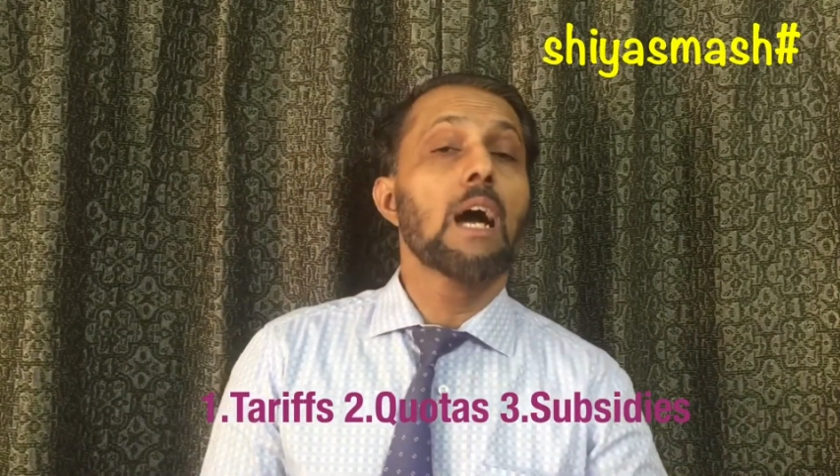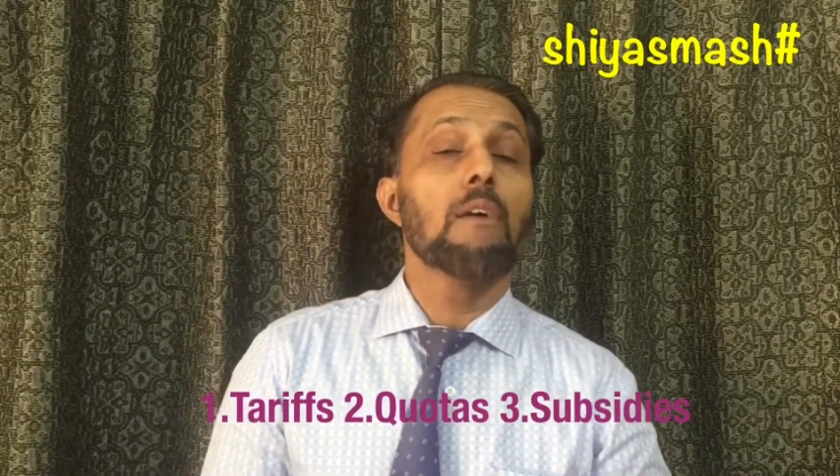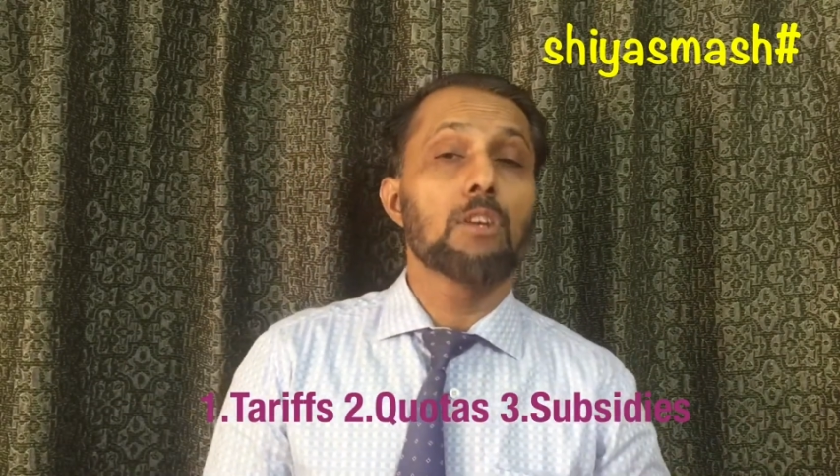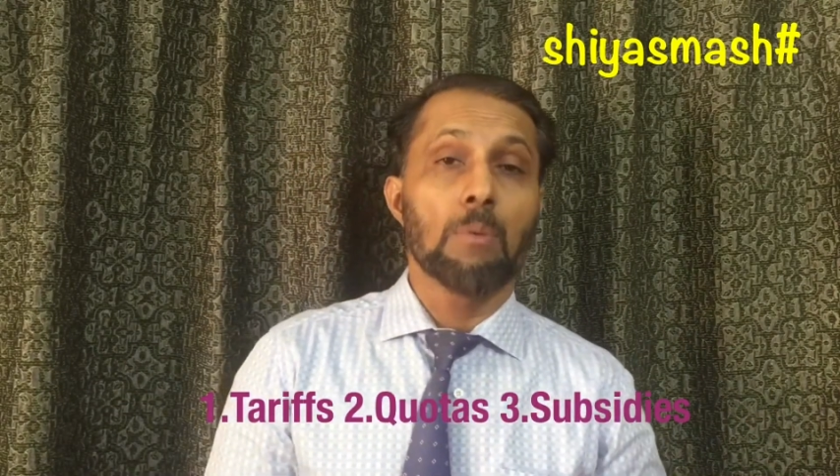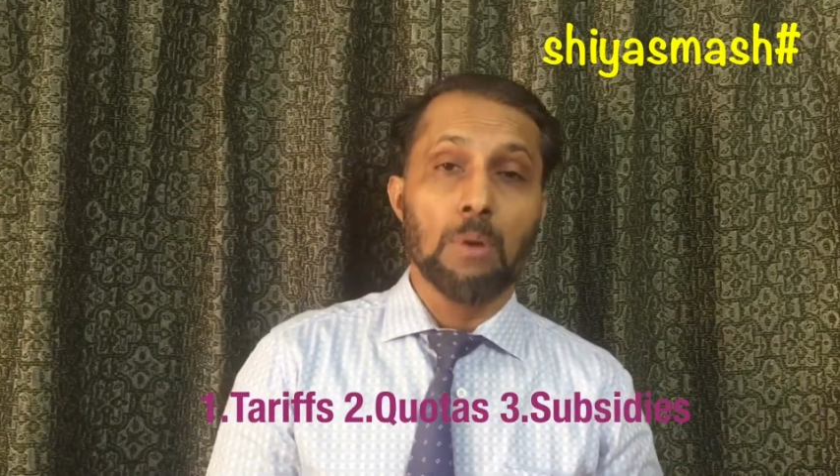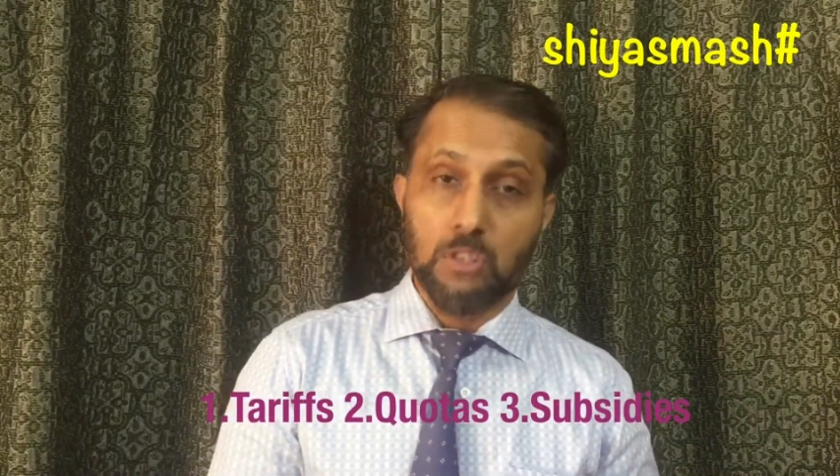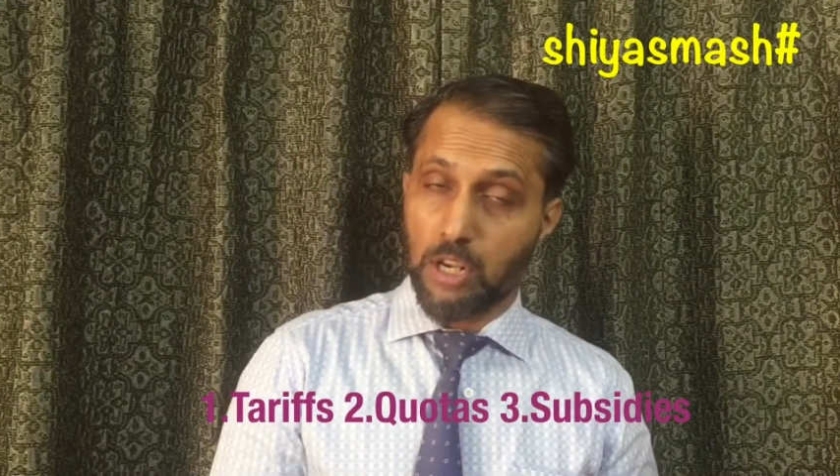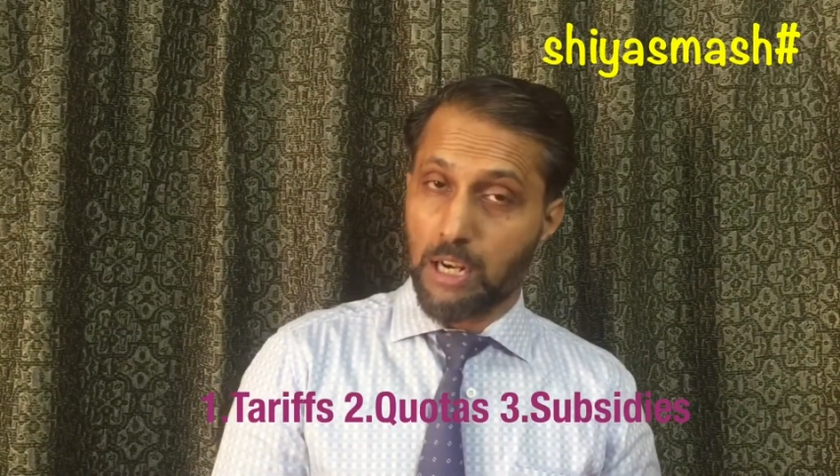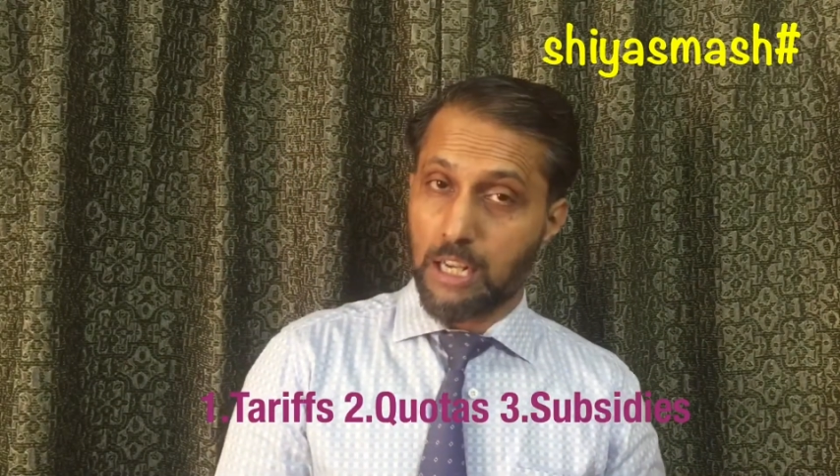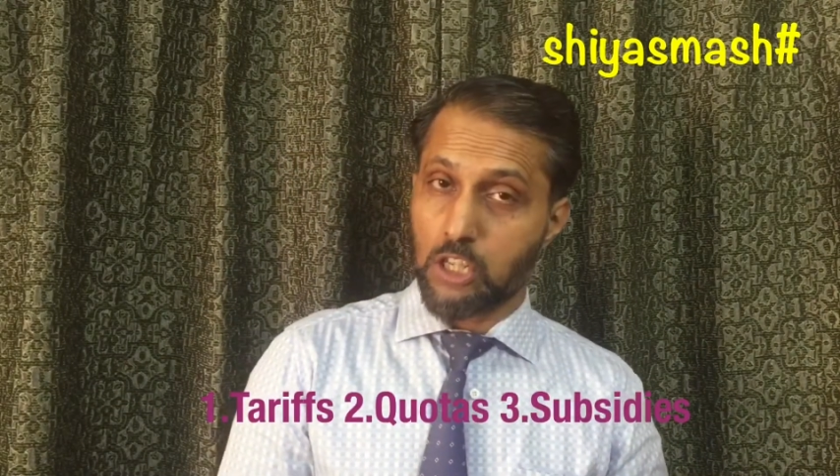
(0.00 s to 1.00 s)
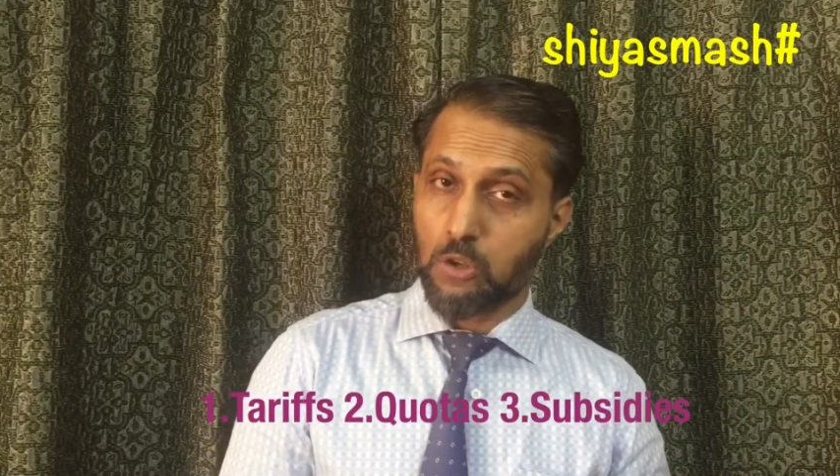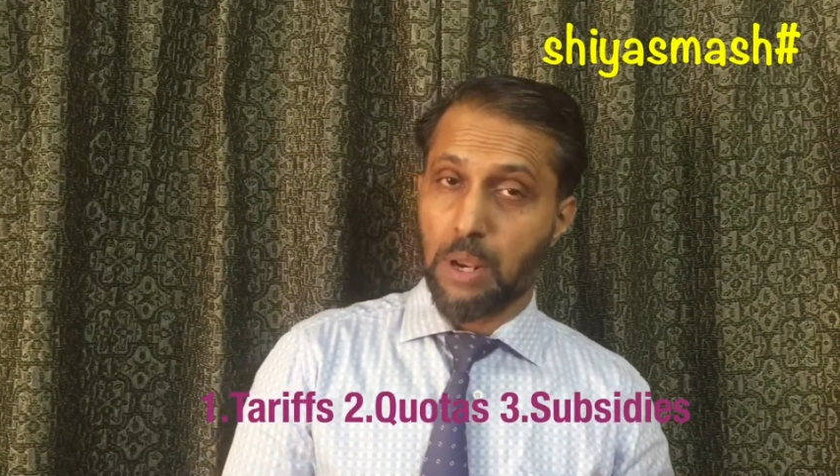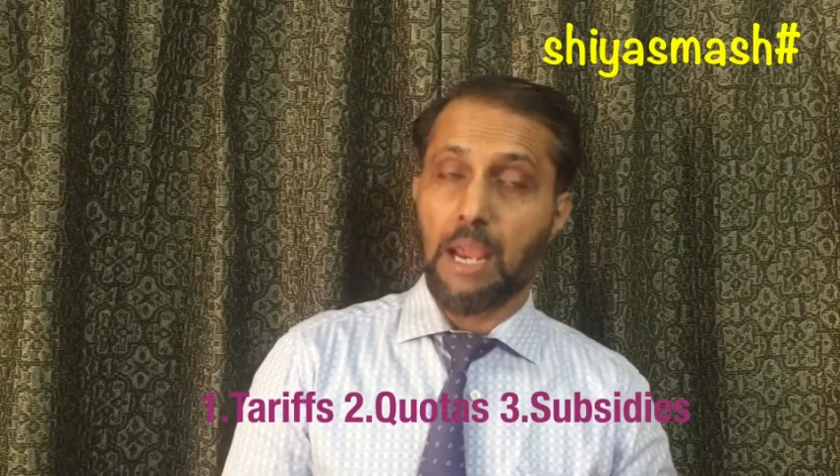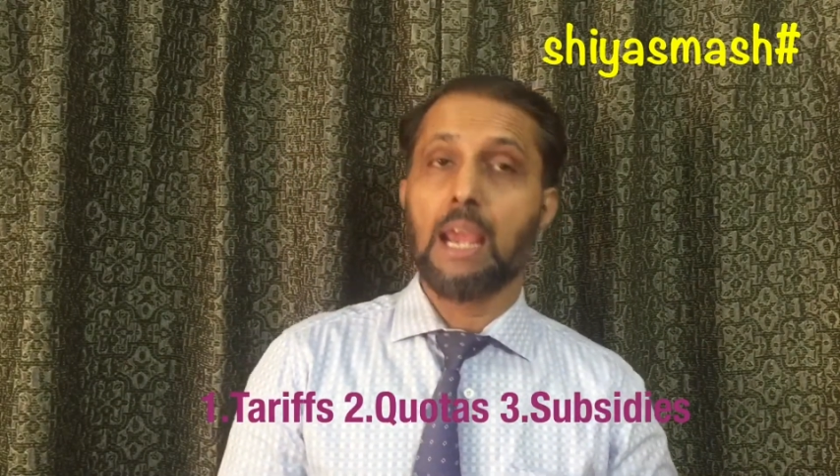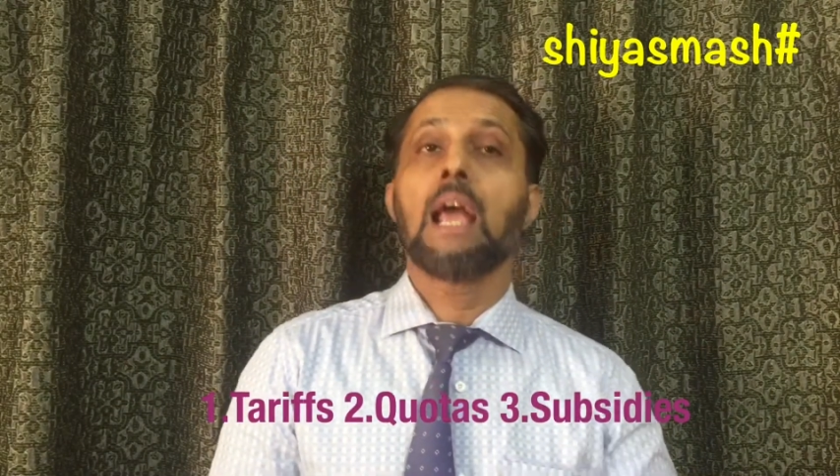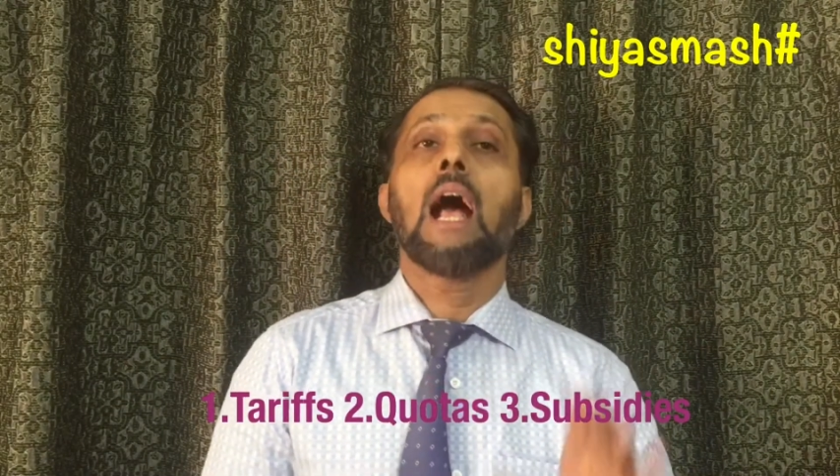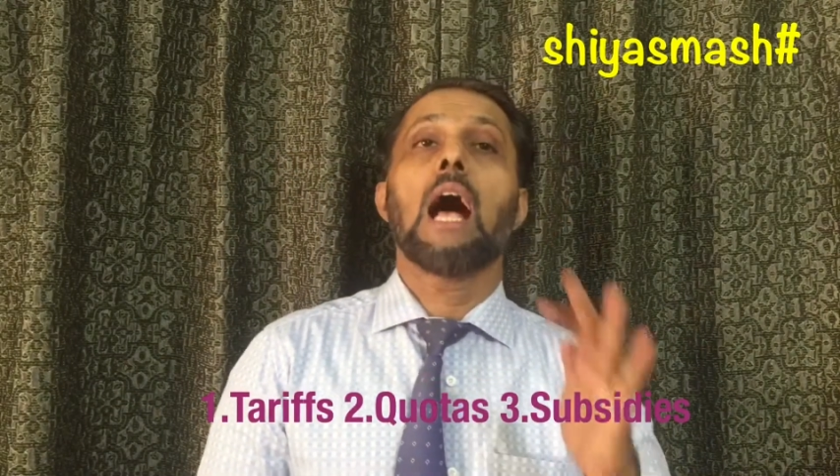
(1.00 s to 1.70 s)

our domestic industry